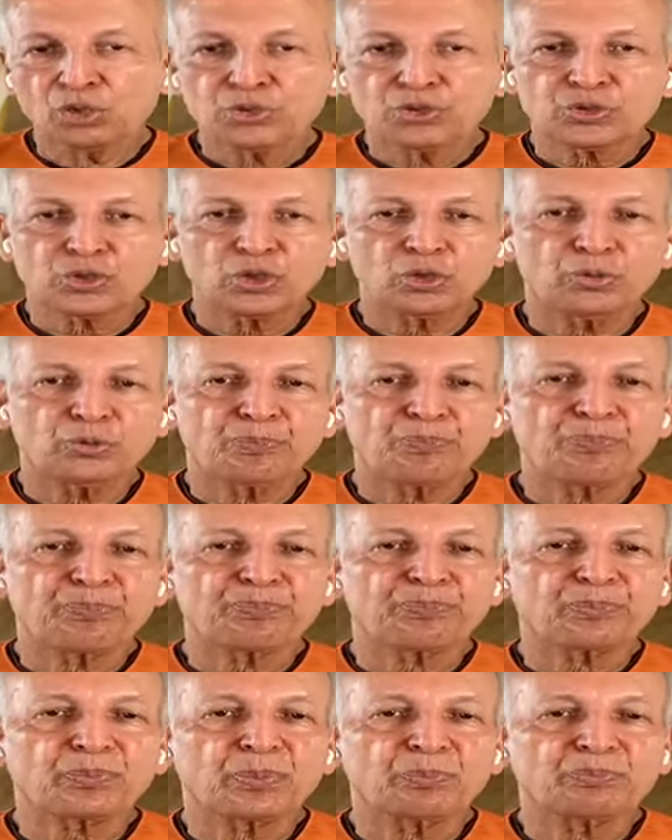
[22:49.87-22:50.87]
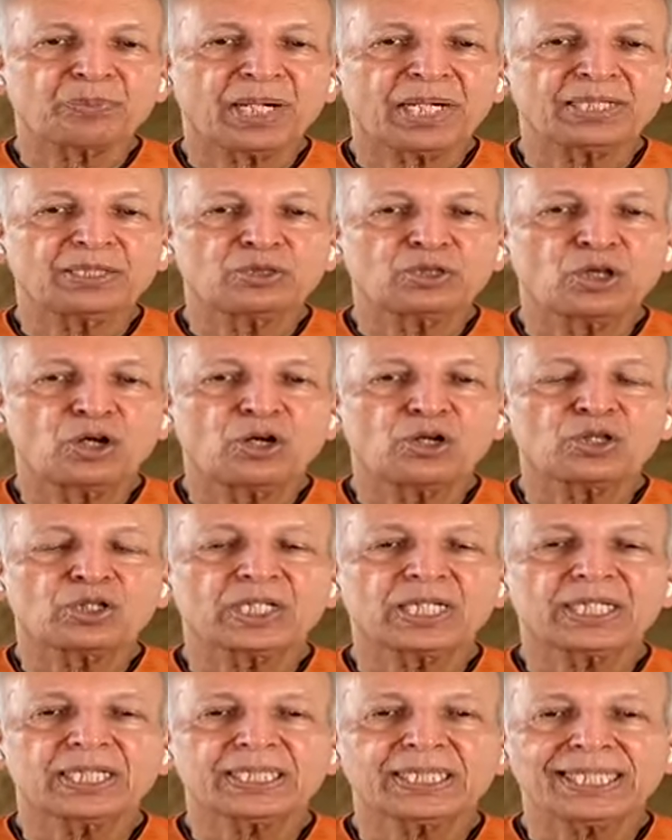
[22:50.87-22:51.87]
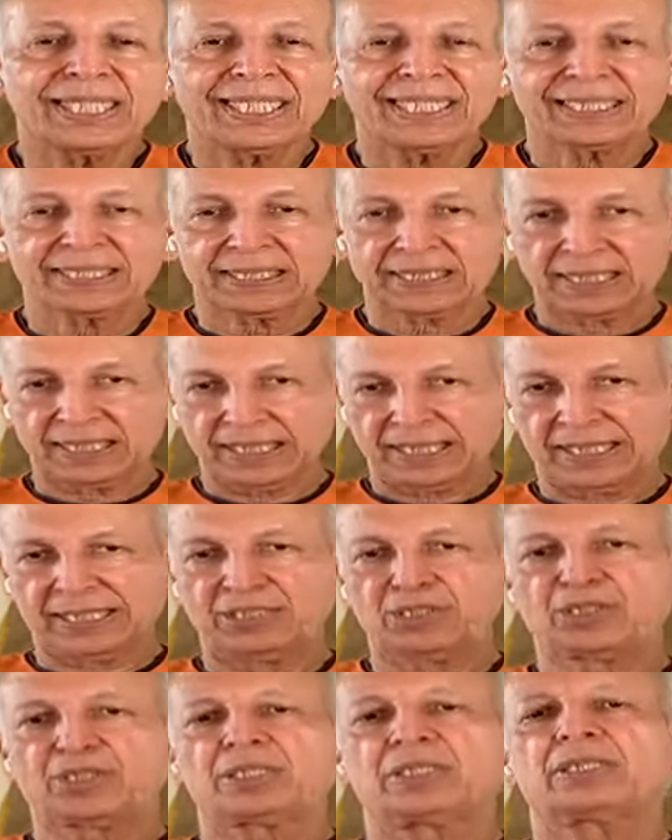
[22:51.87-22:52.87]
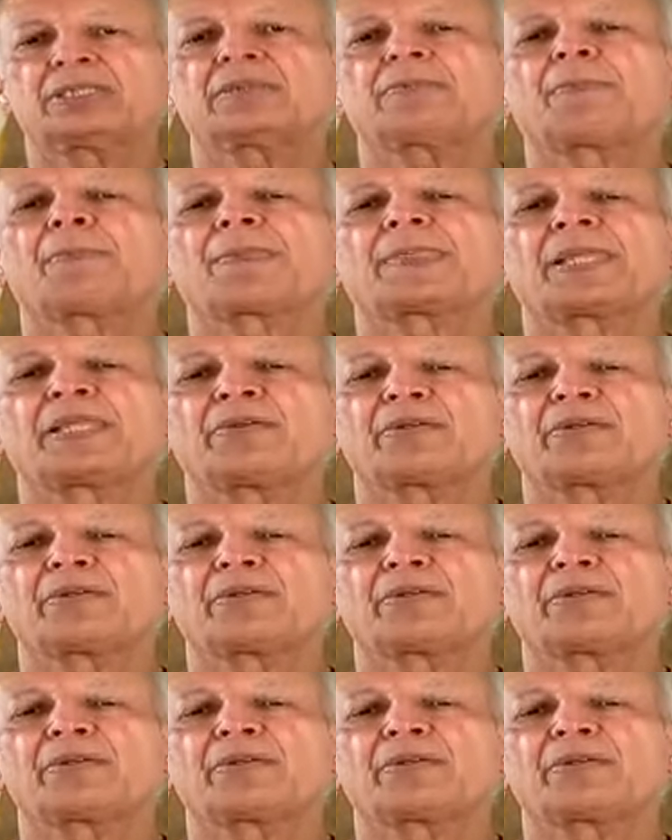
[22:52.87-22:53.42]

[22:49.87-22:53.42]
So, by longer exhalation,